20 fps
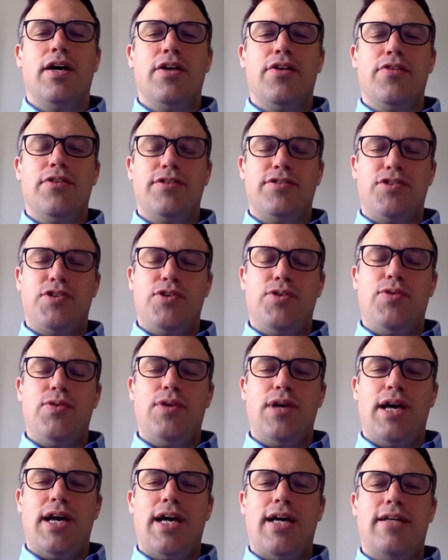The two
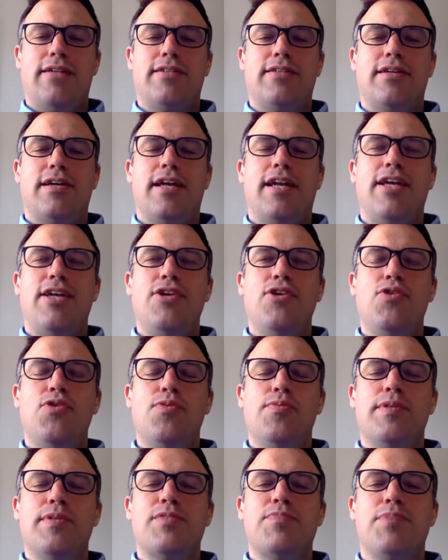had an
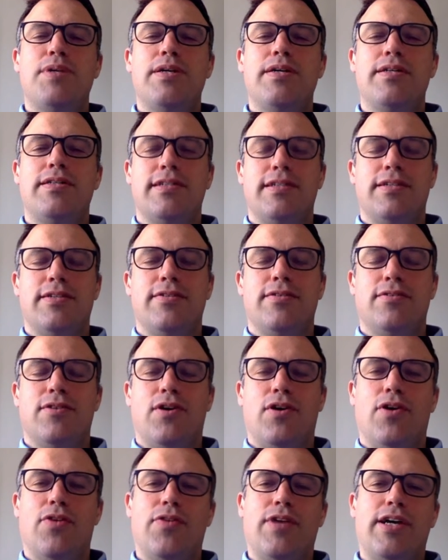enormous burden
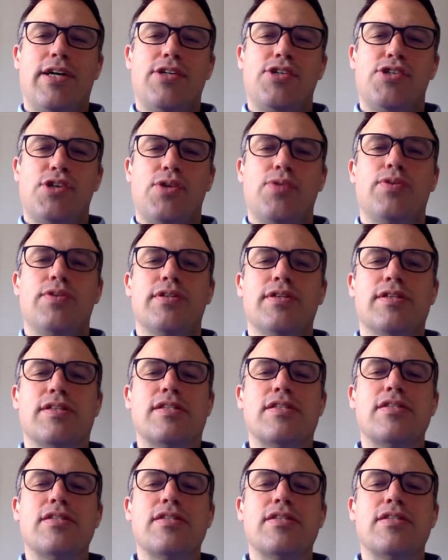on their shoulders,